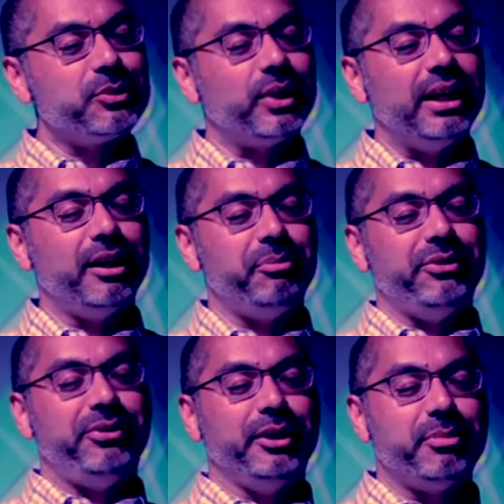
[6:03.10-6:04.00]
just want to help
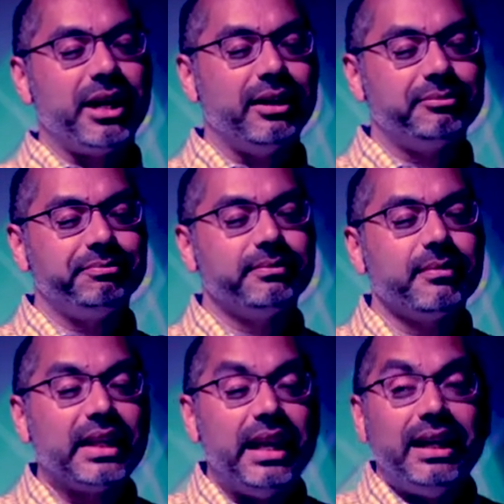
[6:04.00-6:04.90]
you feel better.
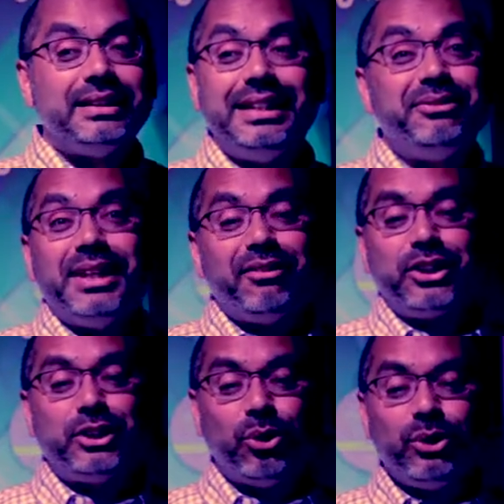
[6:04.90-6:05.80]
Steve
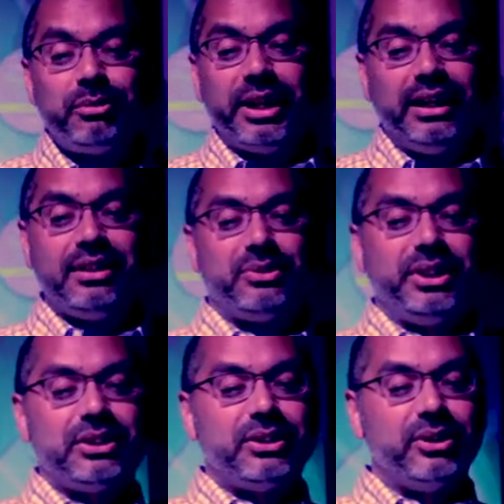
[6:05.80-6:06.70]
never told me his
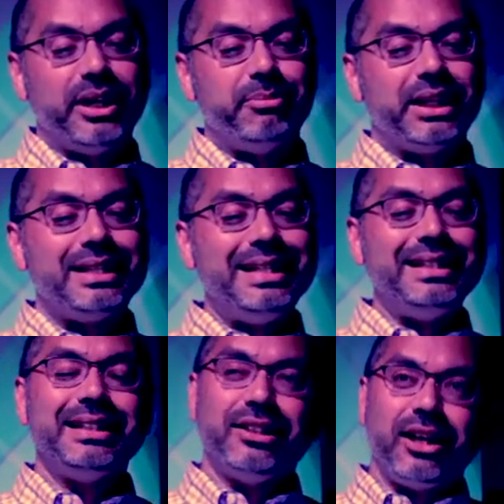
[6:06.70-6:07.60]
real story because
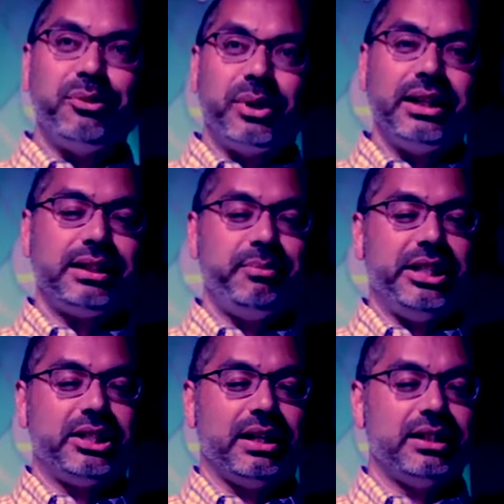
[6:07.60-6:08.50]
he did not want to
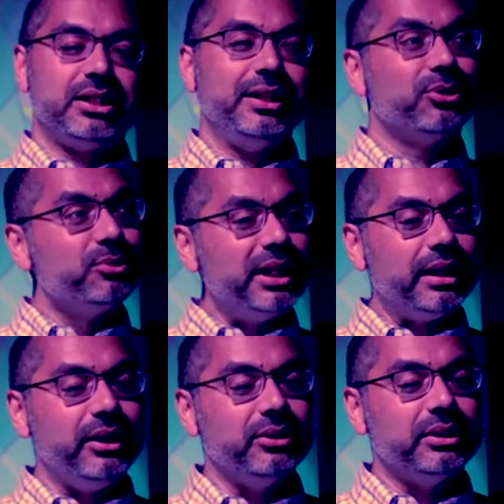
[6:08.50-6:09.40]
be judged or
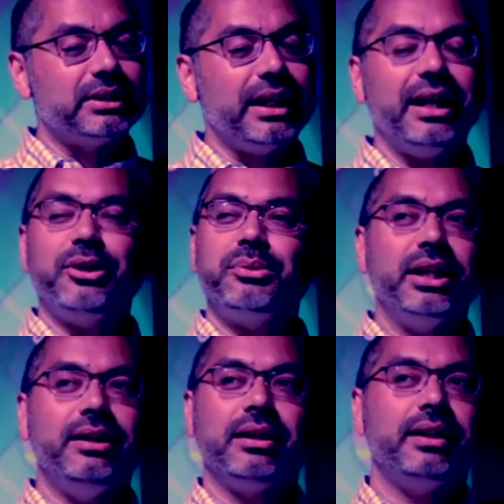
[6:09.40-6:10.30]
ridiculed. And I don't
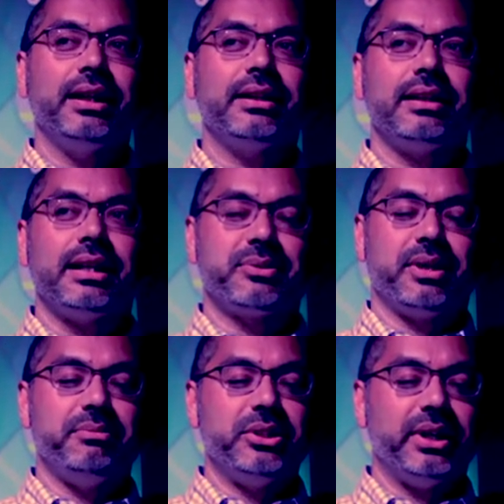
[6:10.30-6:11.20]
want you to think that that's
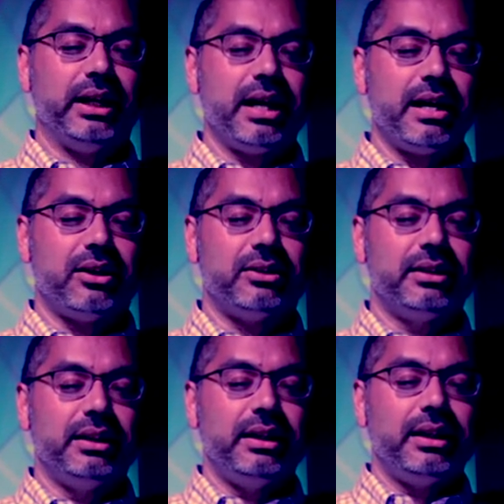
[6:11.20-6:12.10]
what I'm doing now.
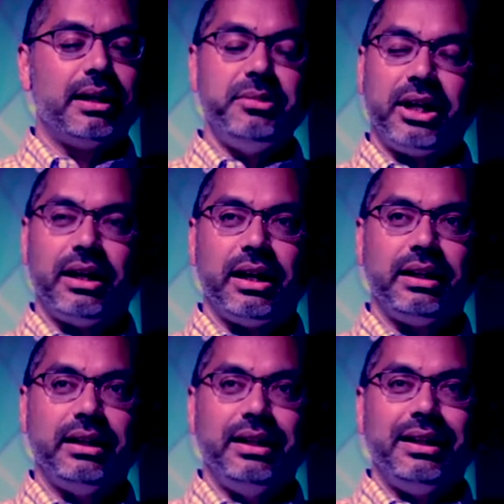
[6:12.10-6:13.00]
I'm not.
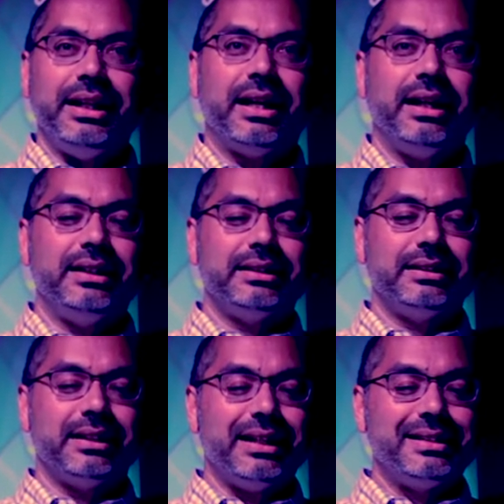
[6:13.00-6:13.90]
The I,
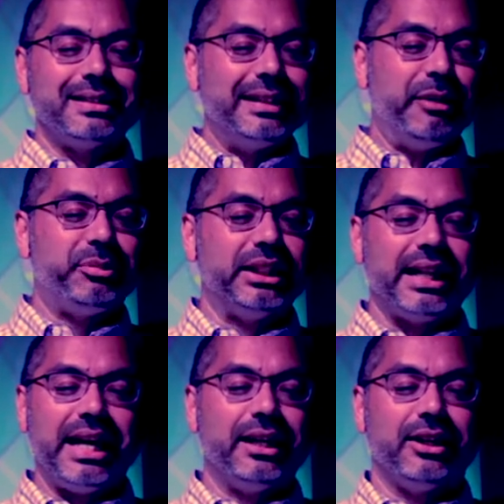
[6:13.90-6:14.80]
I slipped
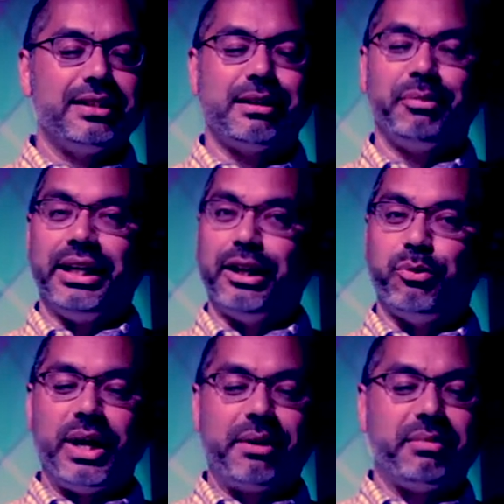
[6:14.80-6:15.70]
and landed on something and
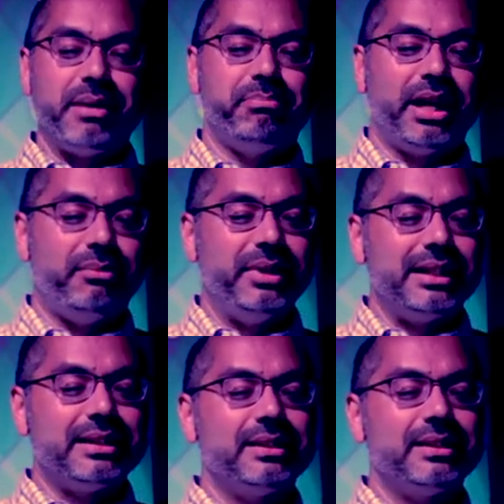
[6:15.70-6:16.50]
it went up my bum is